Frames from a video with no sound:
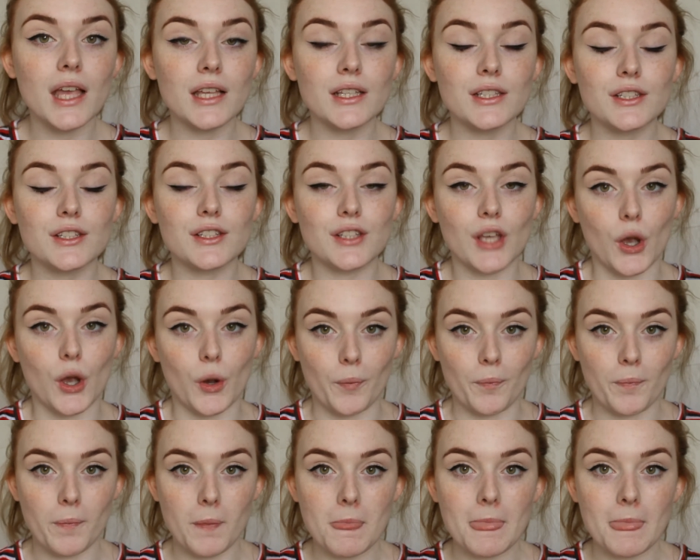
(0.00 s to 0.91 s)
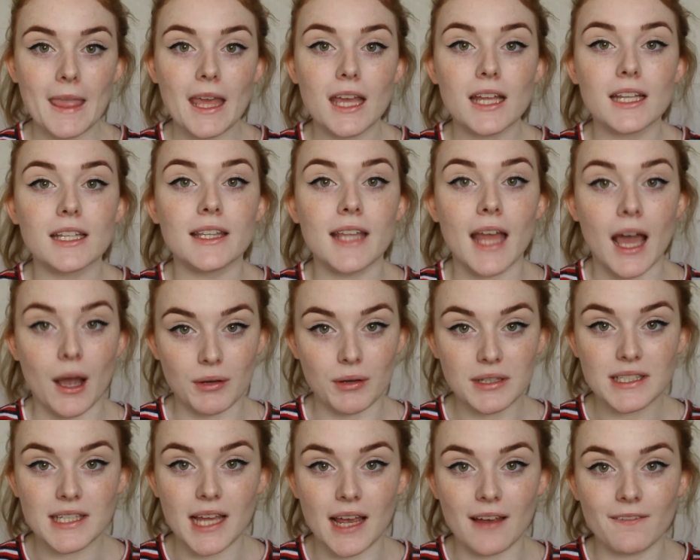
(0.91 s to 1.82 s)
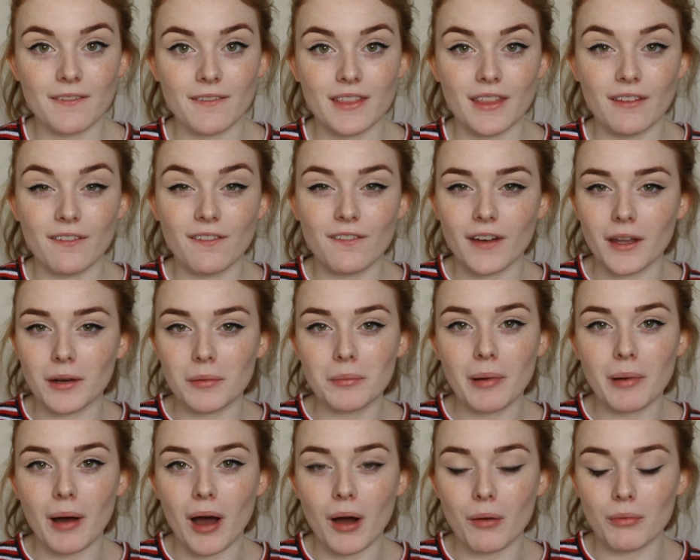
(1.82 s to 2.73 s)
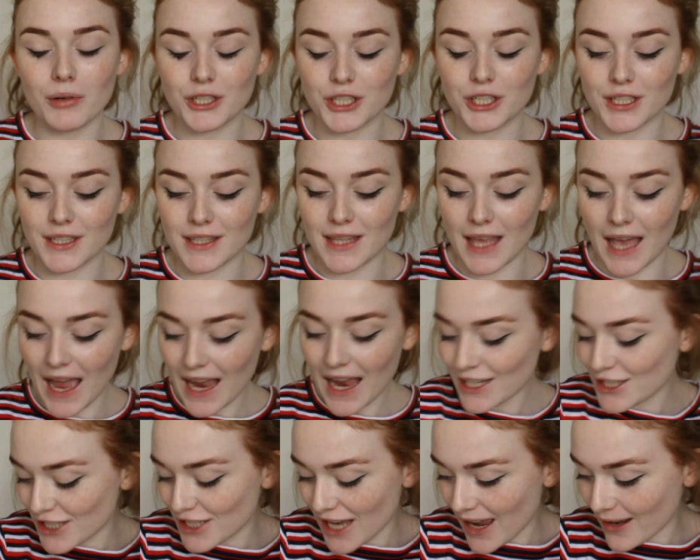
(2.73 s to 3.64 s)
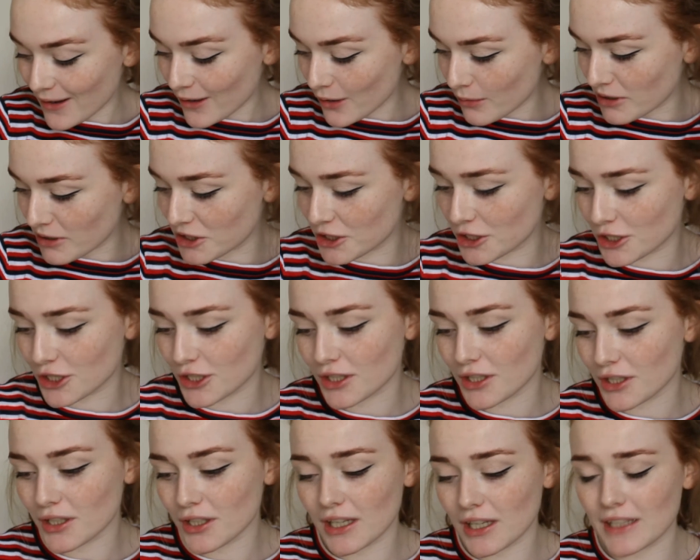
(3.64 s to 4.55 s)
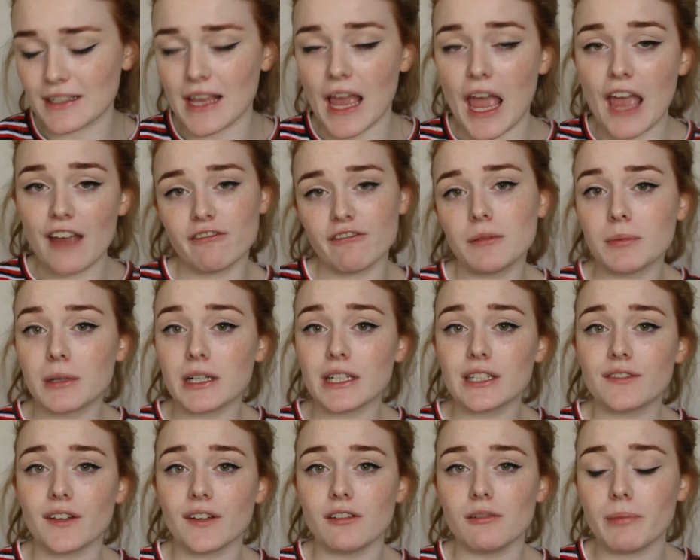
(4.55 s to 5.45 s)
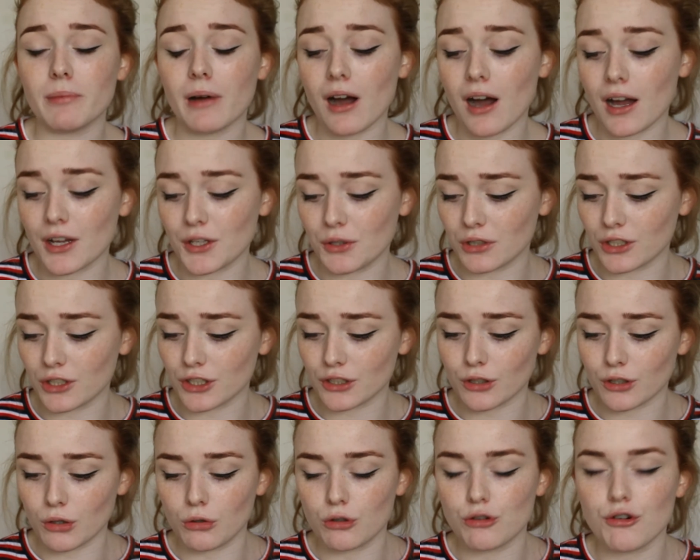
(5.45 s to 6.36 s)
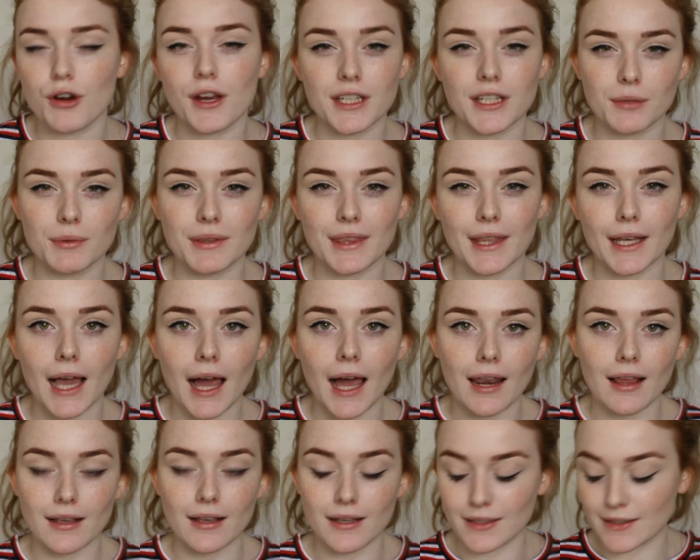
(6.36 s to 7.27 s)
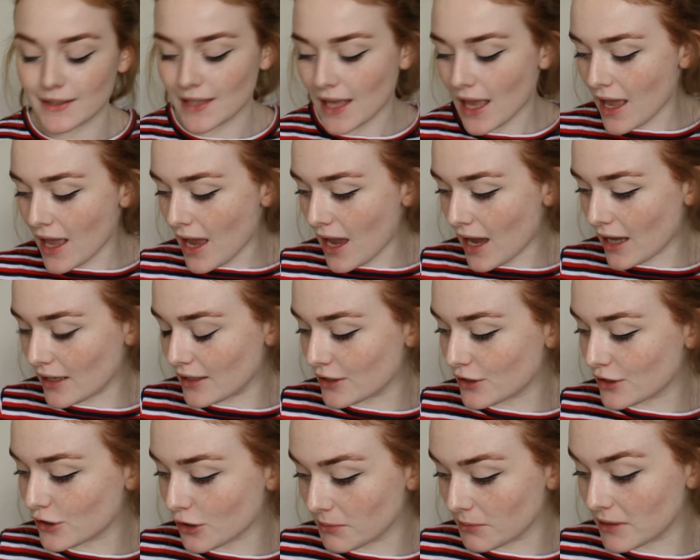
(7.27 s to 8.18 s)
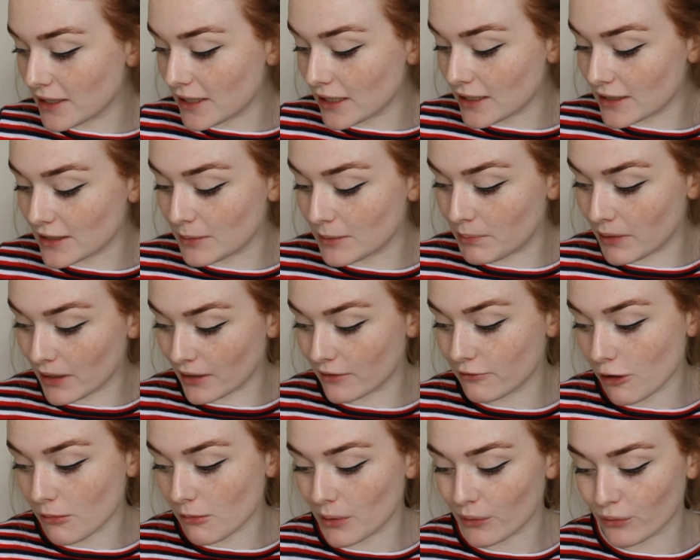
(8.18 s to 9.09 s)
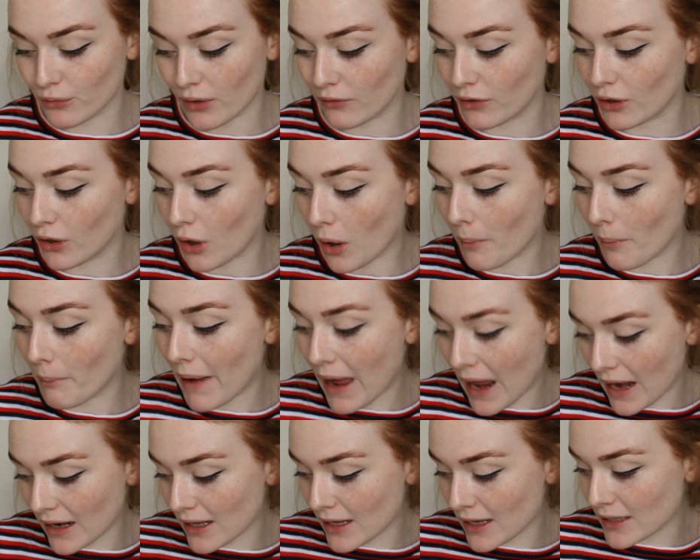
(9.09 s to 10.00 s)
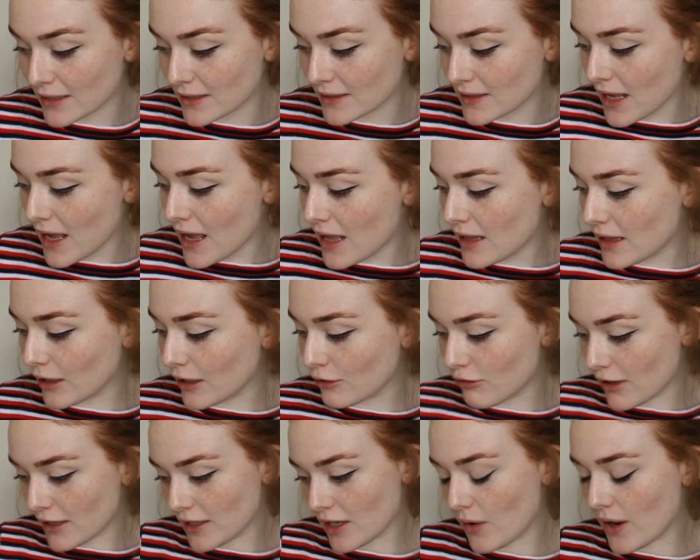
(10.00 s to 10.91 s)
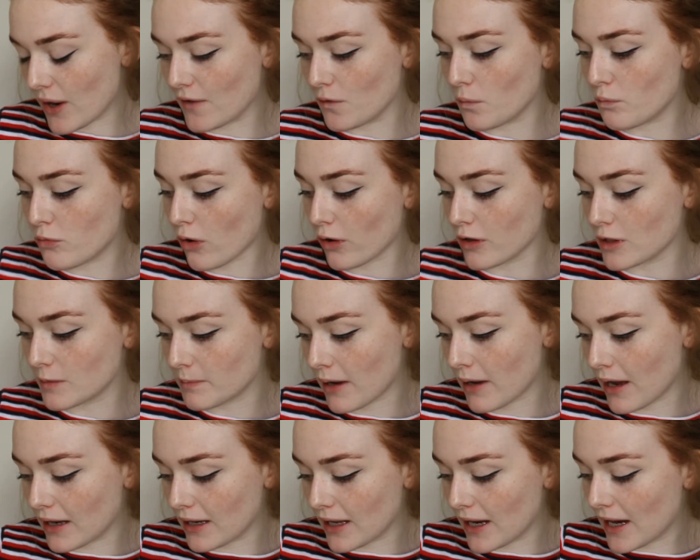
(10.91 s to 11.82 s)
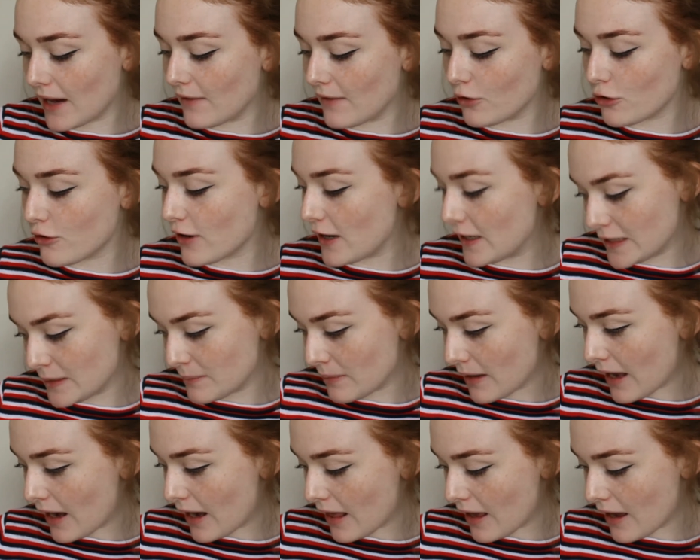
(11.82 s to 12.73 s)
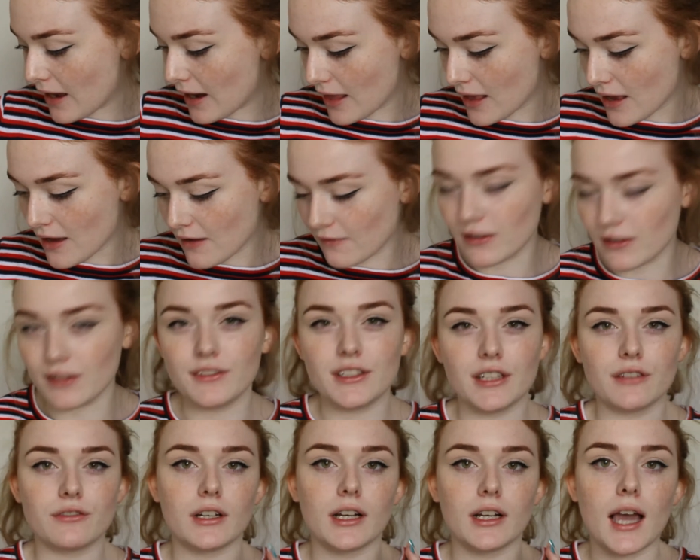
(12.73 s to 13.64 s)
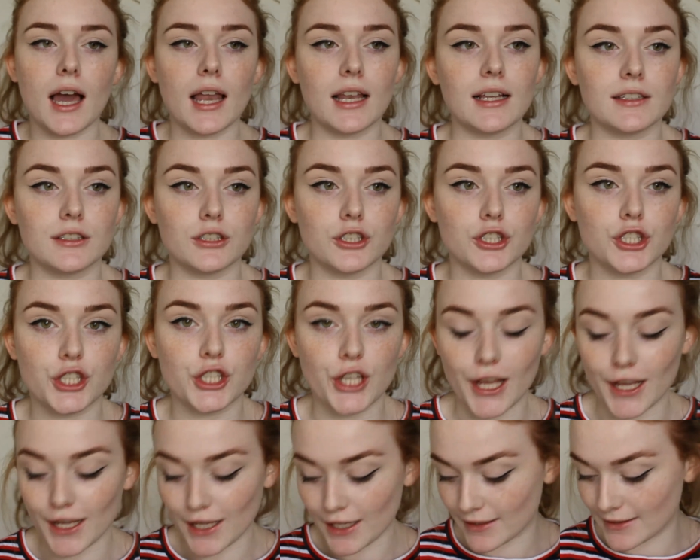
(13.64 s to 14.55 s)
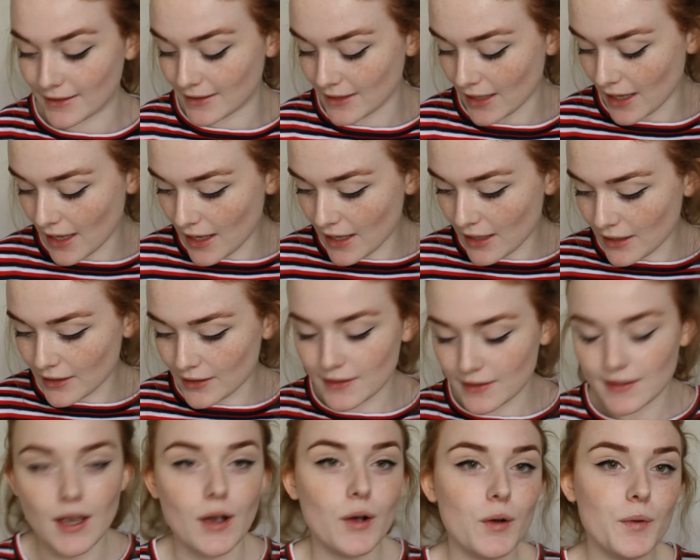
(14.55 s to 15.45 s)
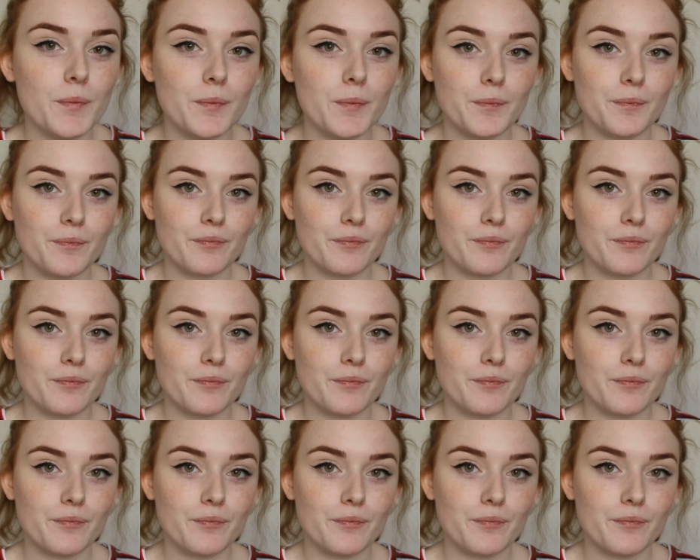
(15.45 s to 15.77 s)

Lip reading: So now it's time for the fun part, which is the eyeshadow, which is everybody's favourite part. You can just go crazy with the colours, and there's so many colours to pick from if you have a lot of palettes. Like right now I have a bronze palette, I have a crazy palette full of different colours and shades. So